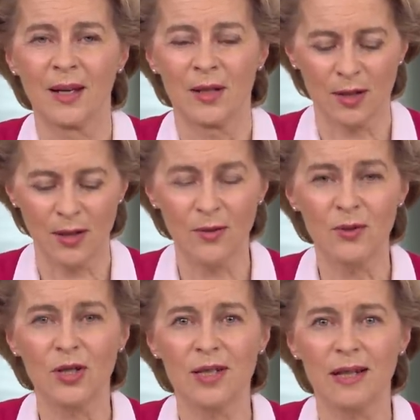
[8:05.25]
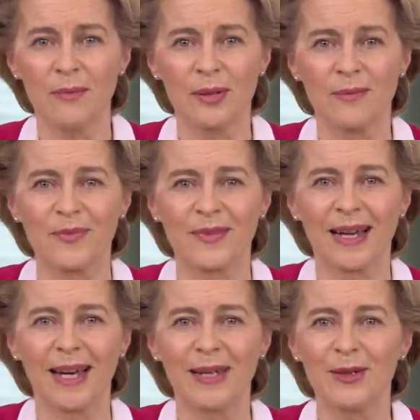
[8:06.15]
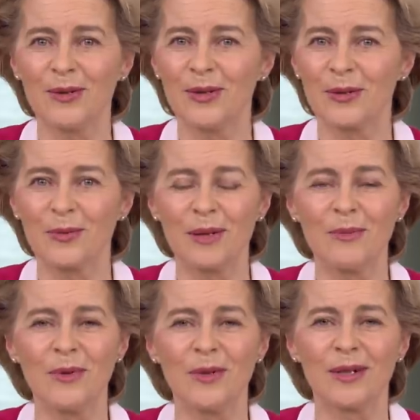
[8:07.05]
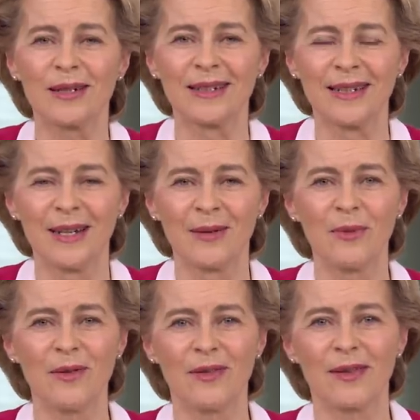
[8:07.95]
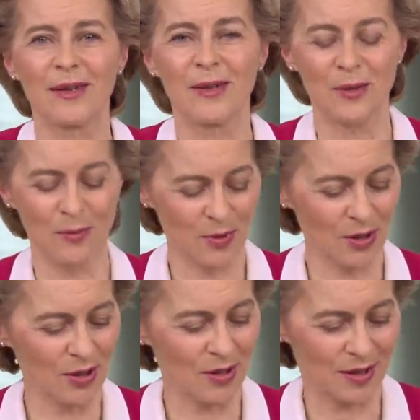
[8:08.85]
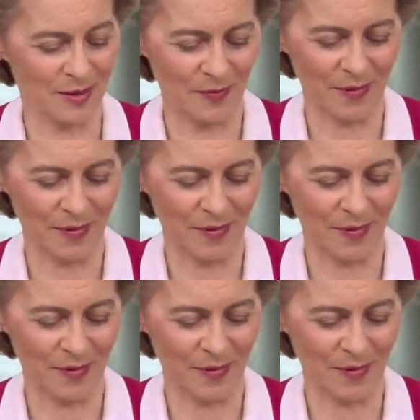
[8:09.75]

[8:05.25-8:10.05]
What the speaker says: So, Giuseppe, I couldn't agree more with your words.